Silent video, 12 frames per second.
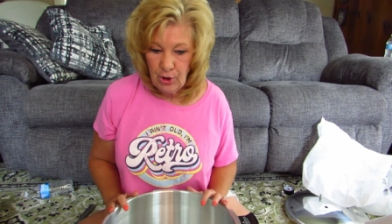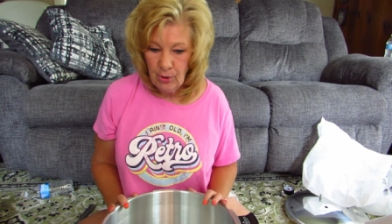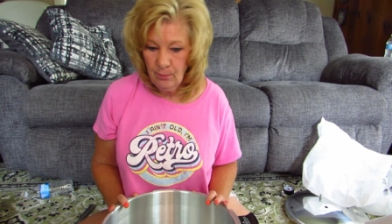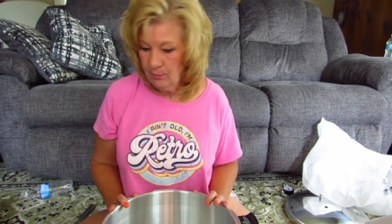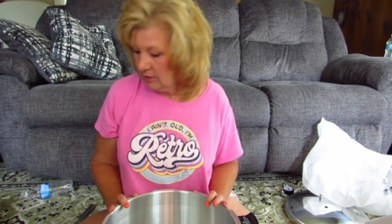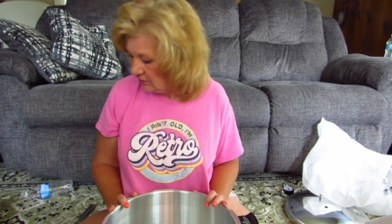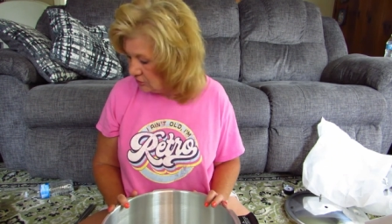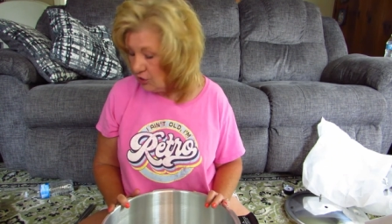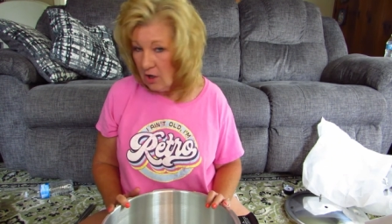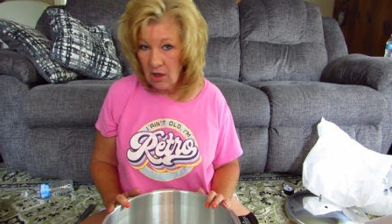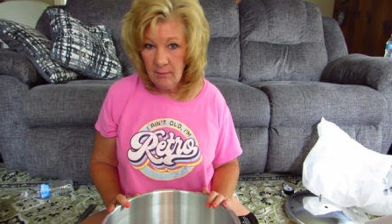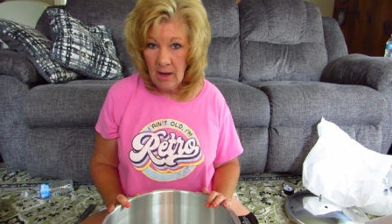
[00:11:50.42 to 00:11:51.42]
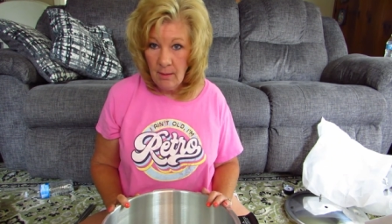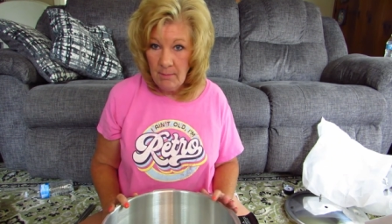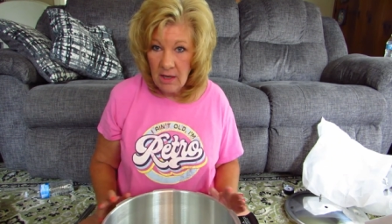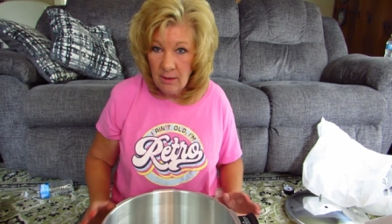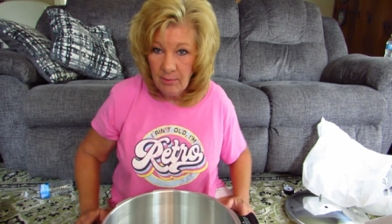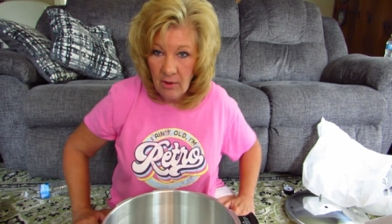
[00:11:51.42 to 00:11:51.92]
nope. Let's talk about
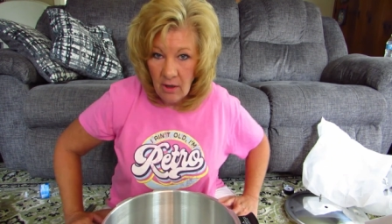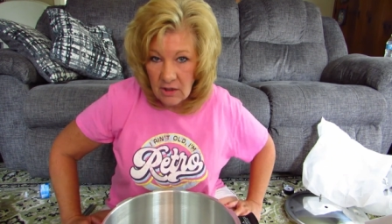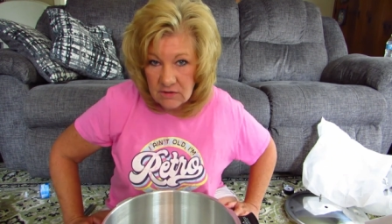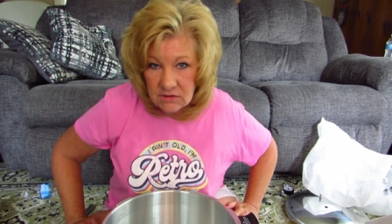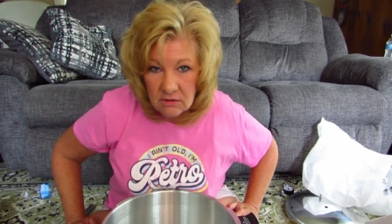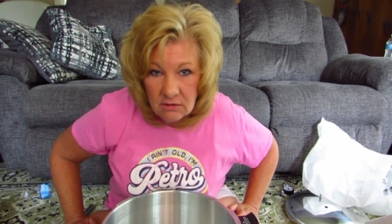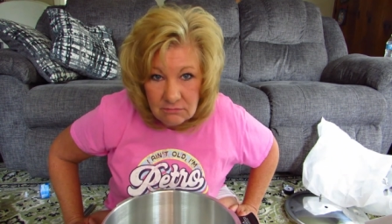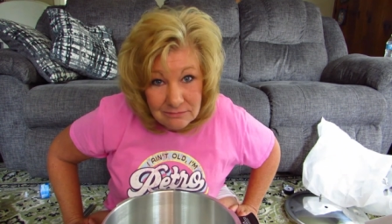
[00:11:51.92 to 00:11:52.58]
menopause.